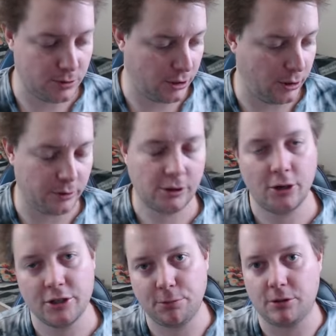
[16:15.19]
So
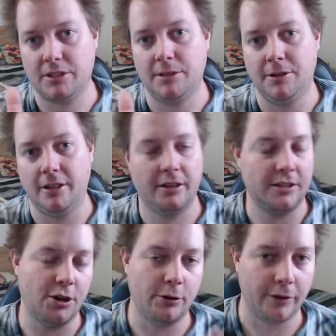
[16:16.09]
close proximity,
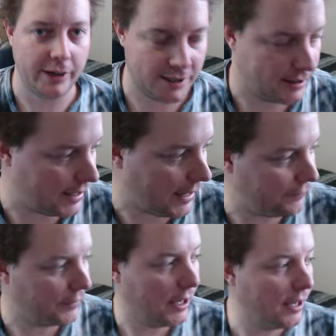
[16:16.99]
there's no reason to
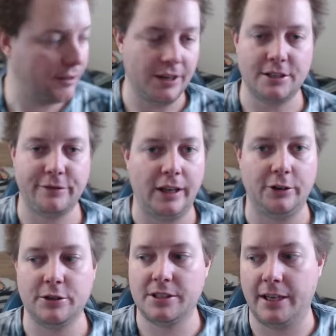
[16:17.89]
have these
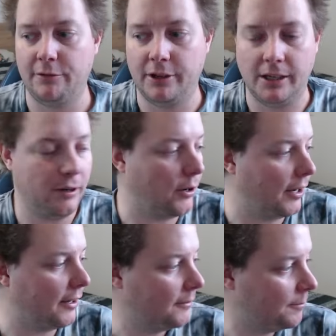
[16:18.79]
values set really high.